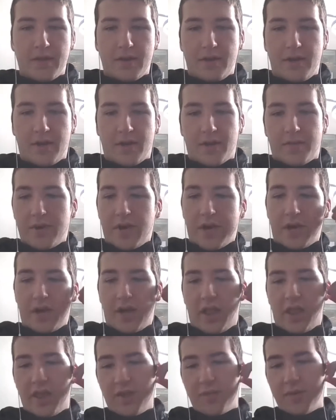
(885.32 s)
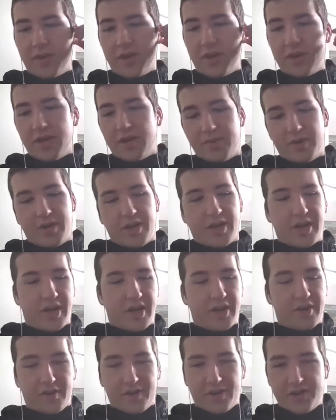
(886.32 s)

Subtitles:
Yep. And that I'm gonna head out.